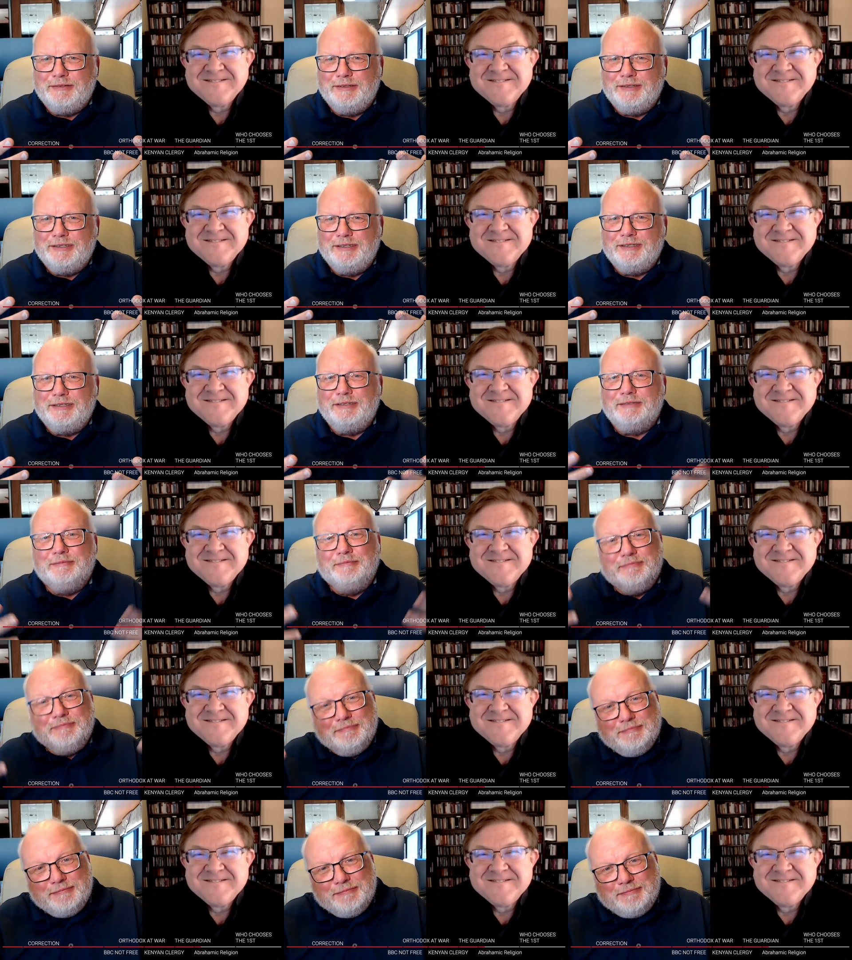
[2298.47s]

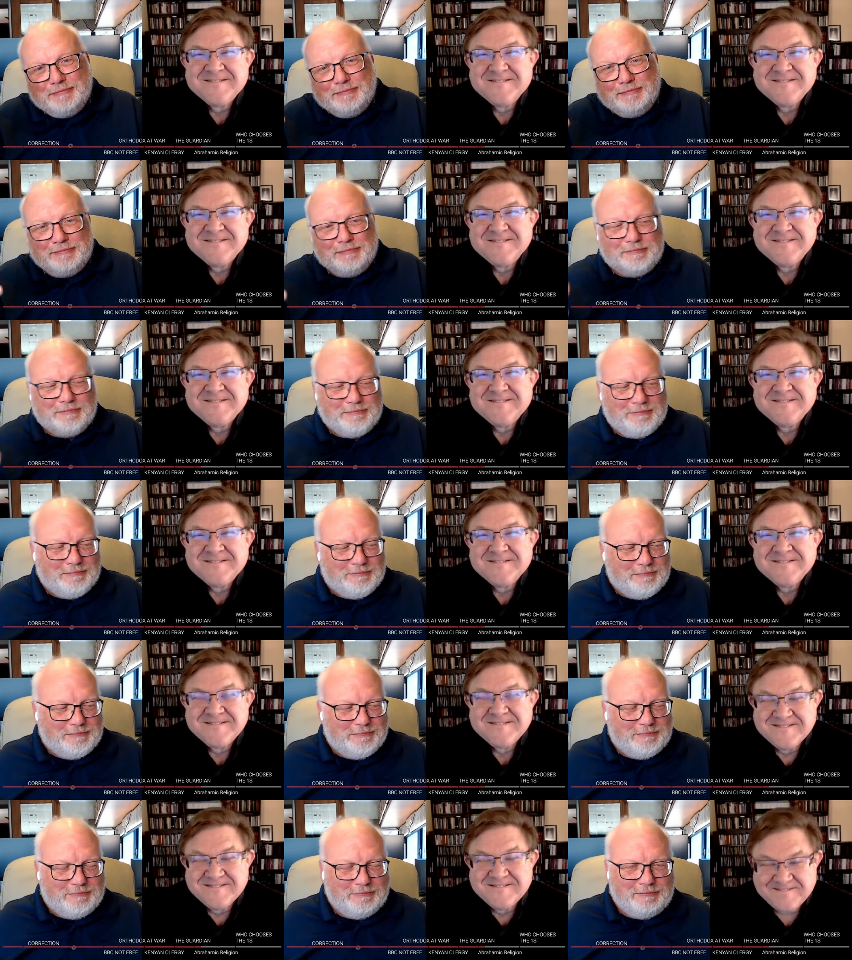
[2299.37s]

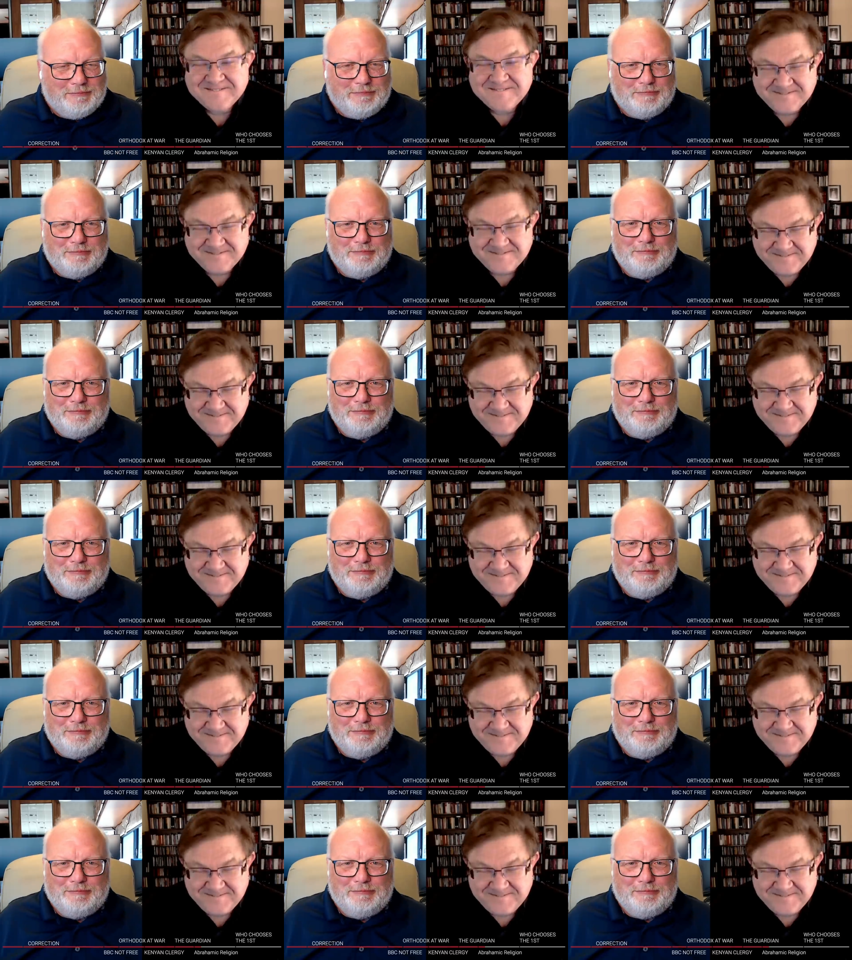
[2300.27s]
(no one is talking)